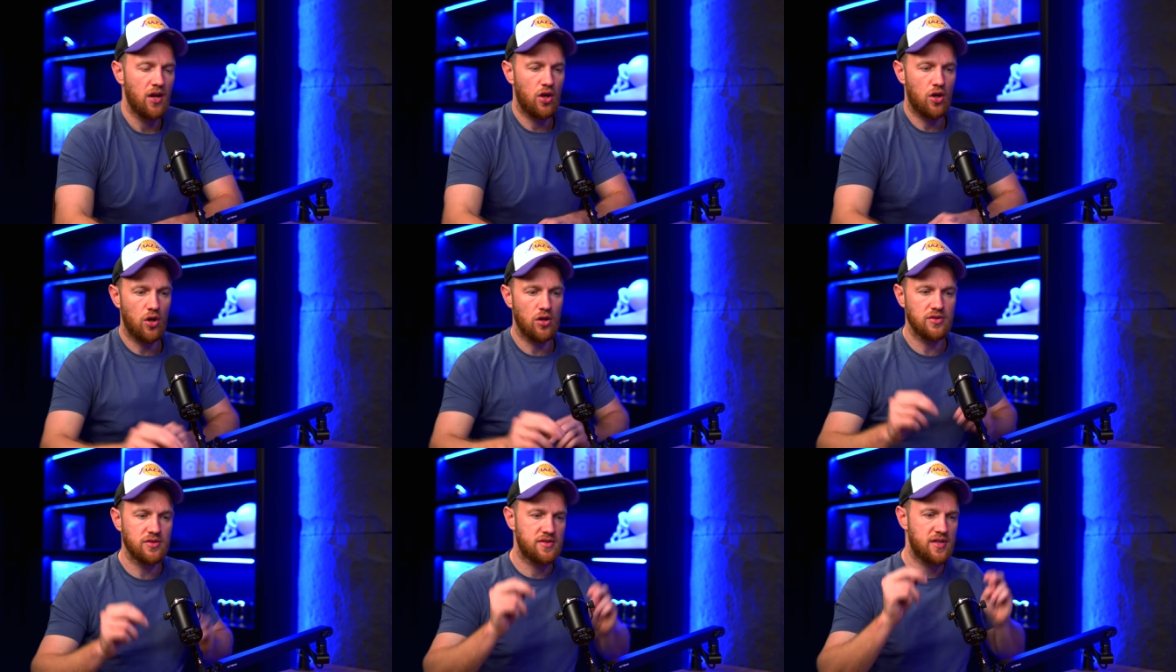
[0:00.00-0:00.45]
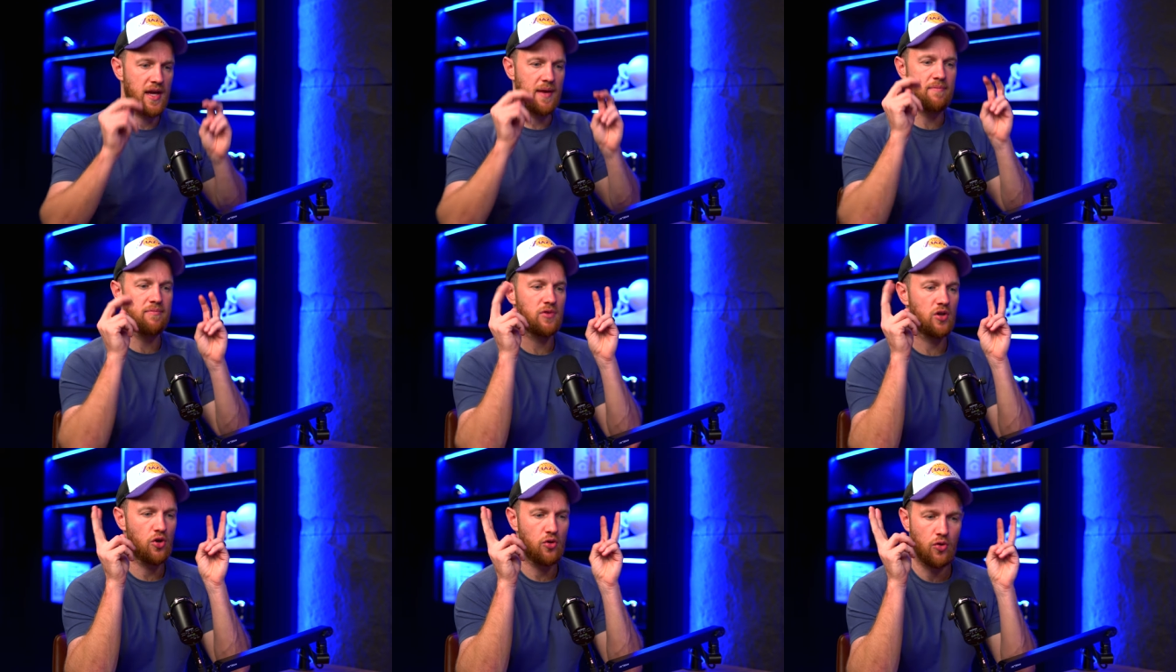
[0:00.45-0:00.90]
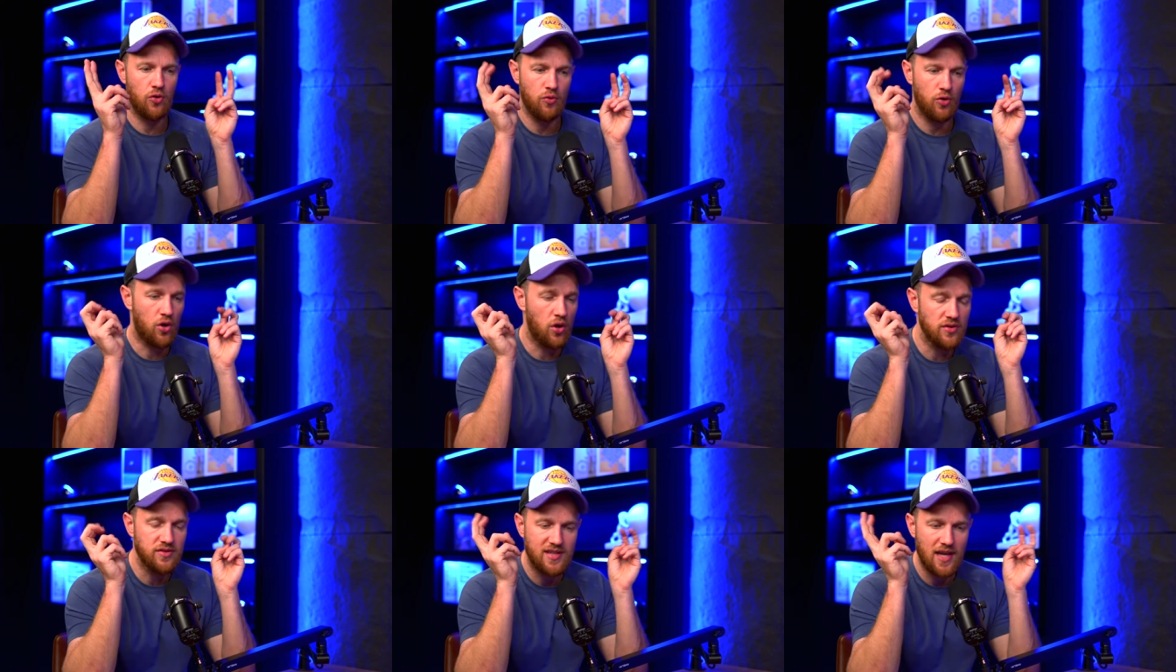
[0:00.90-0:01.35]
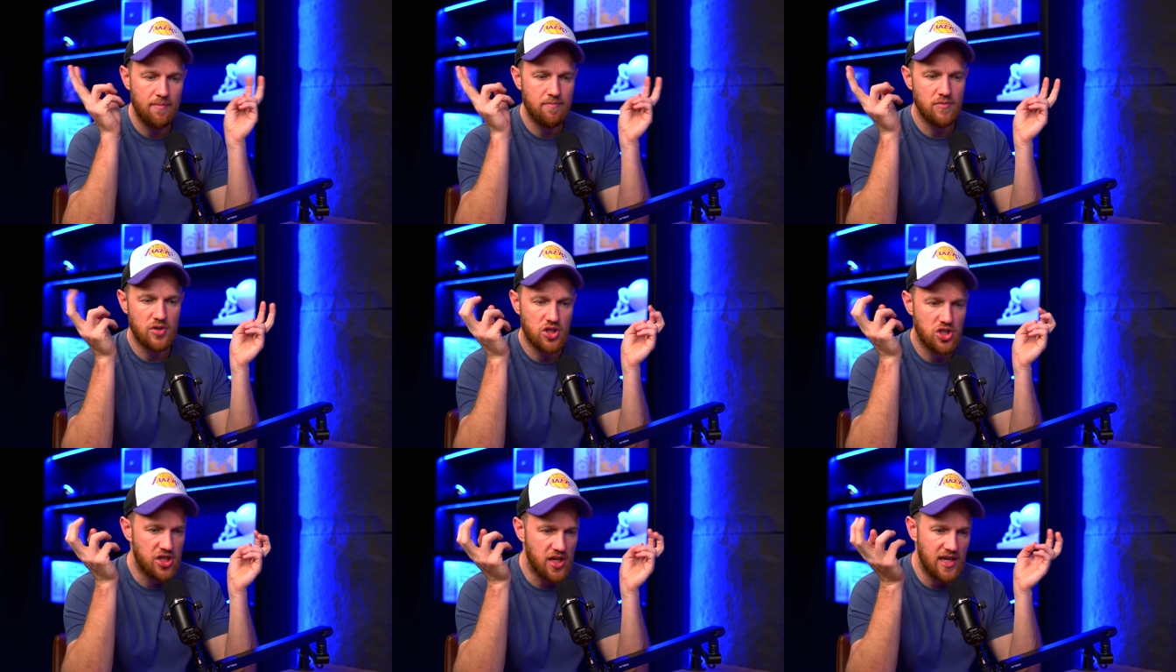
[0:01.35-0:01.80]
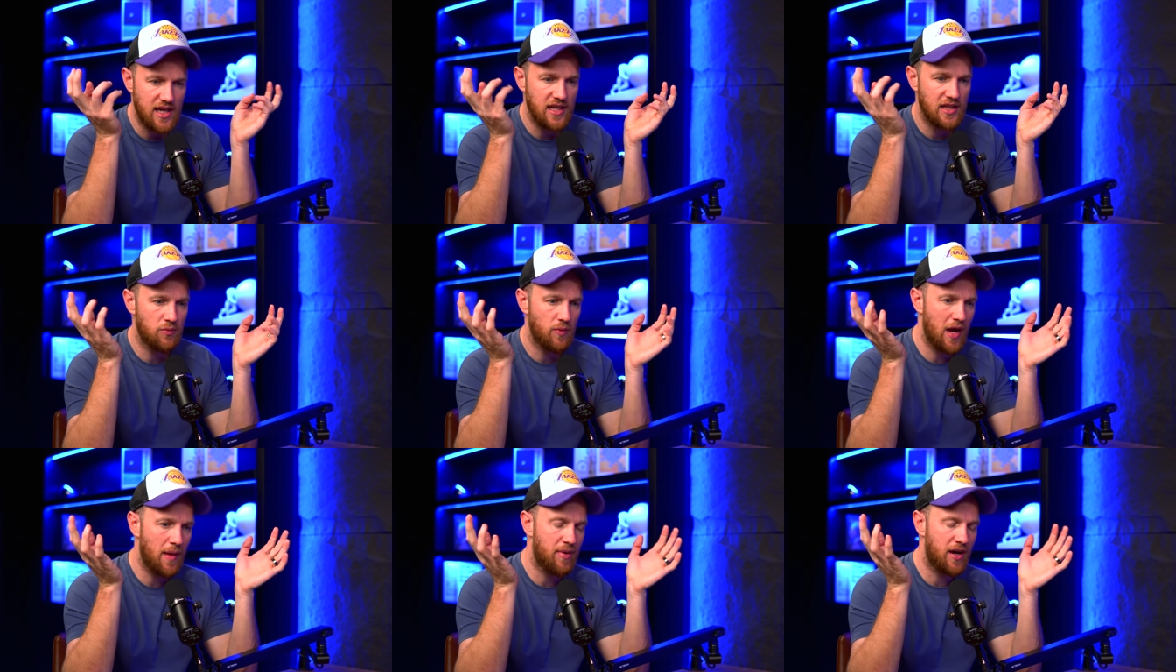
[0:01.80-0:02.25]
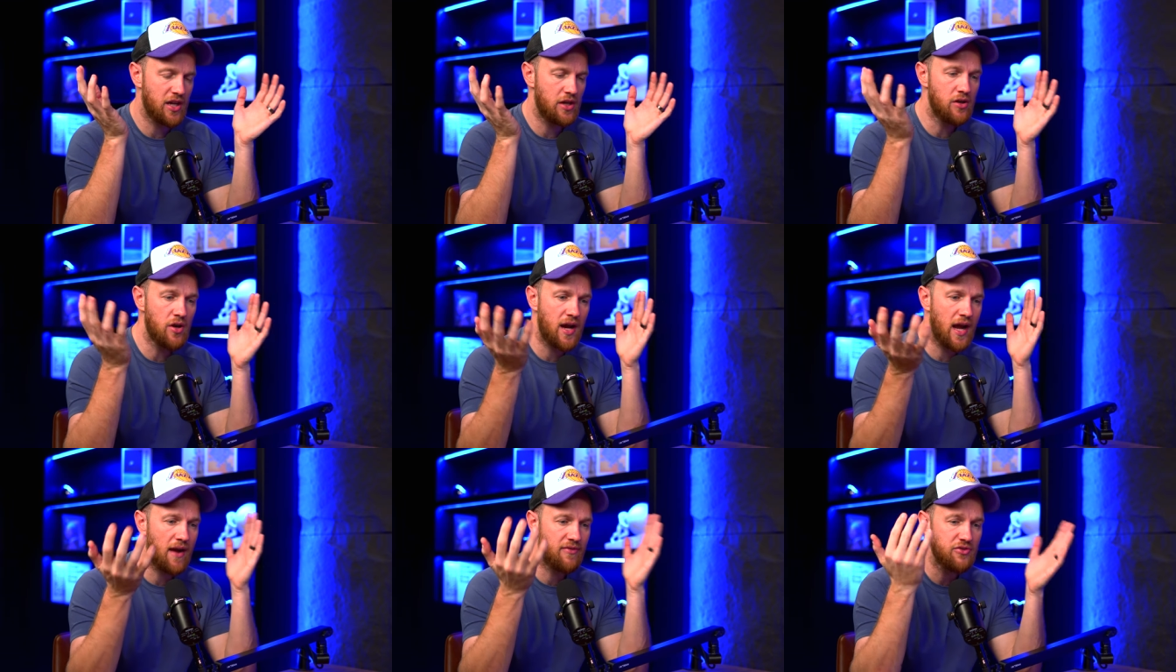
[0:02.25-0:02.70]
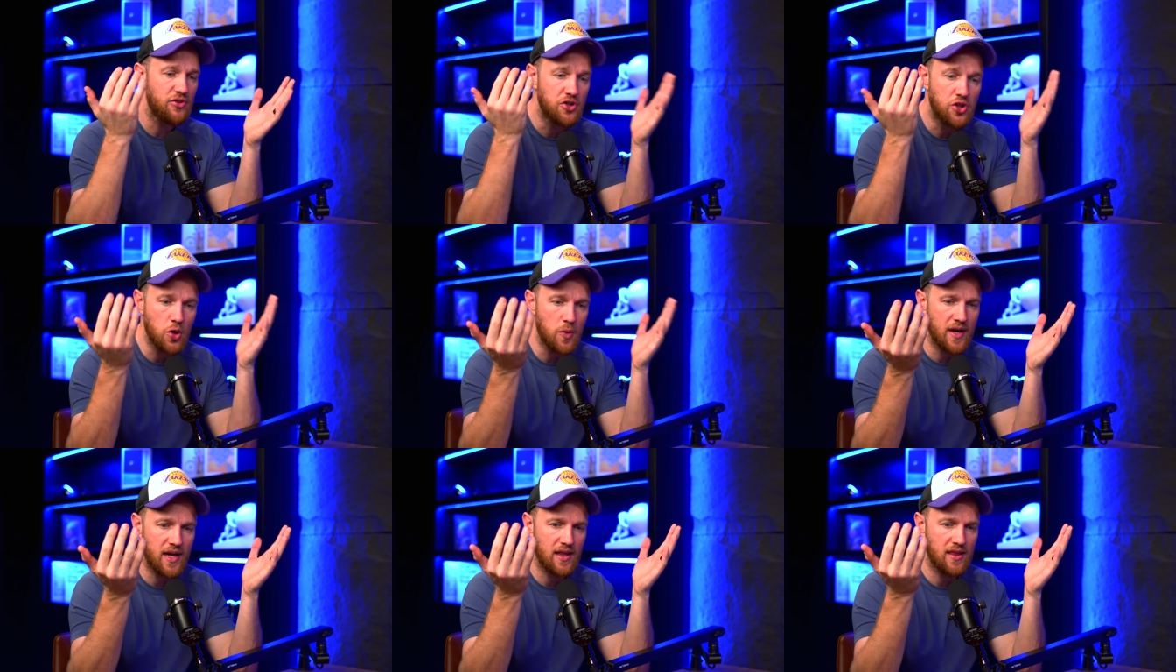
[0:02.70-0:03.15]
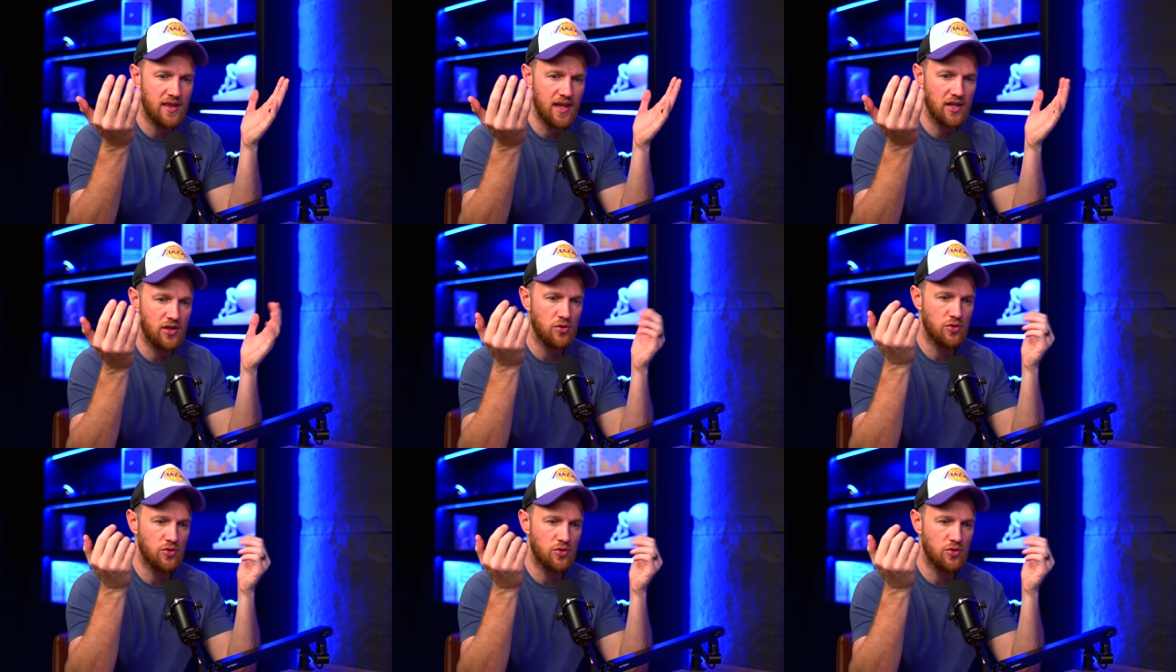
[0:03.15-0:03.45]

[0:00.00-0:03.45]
content content machine whereby you don't have to do anything.